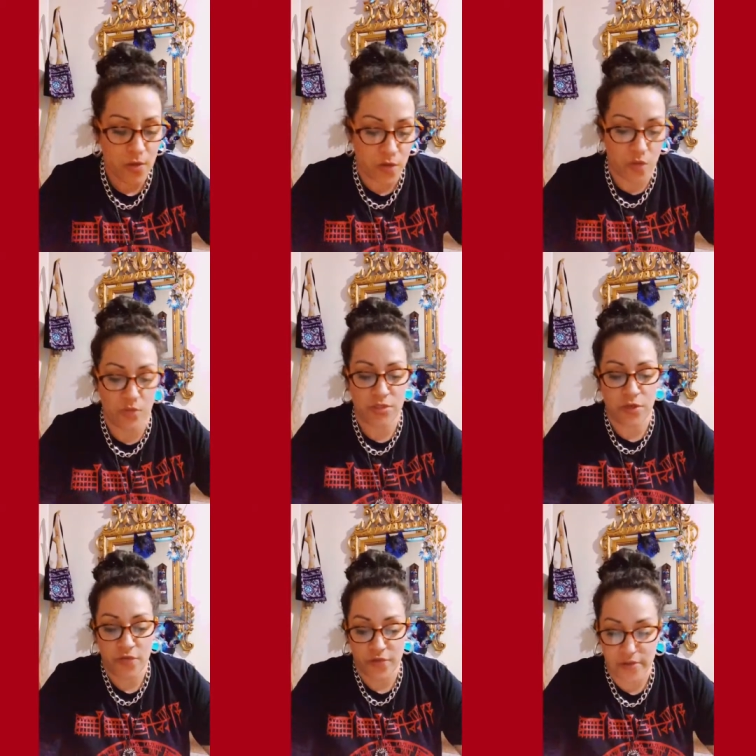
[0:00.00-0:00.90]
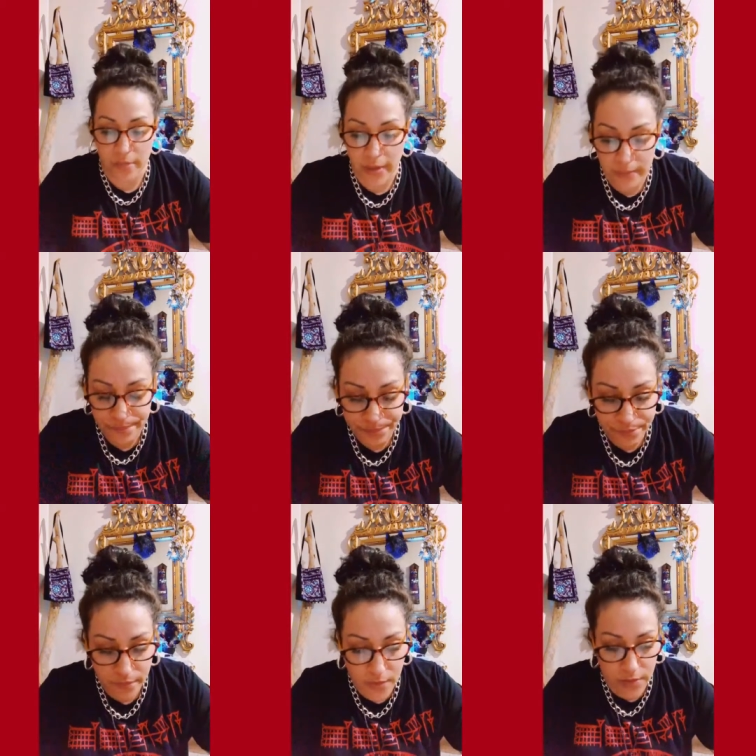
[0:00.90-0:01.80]
who is a good friend of mine
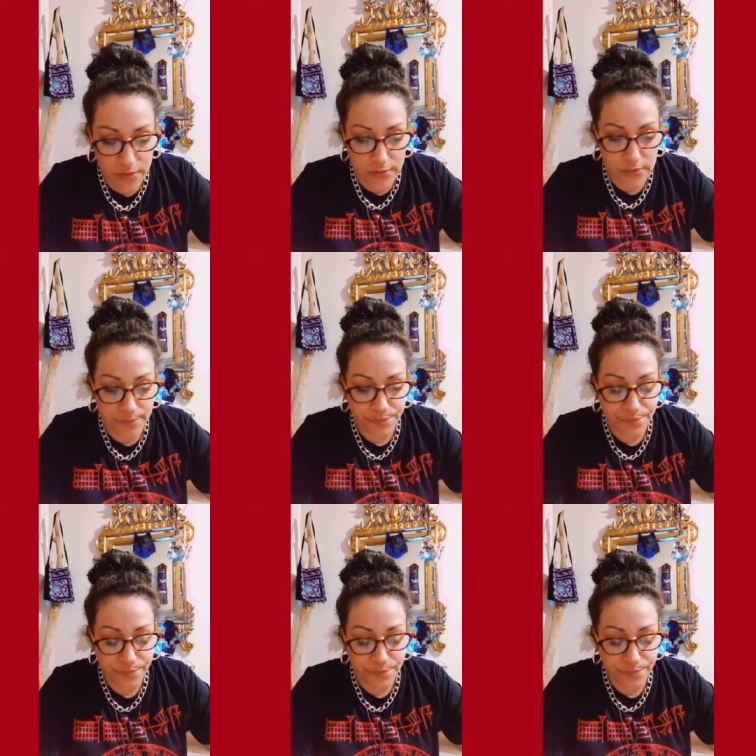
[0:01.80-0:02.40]
um,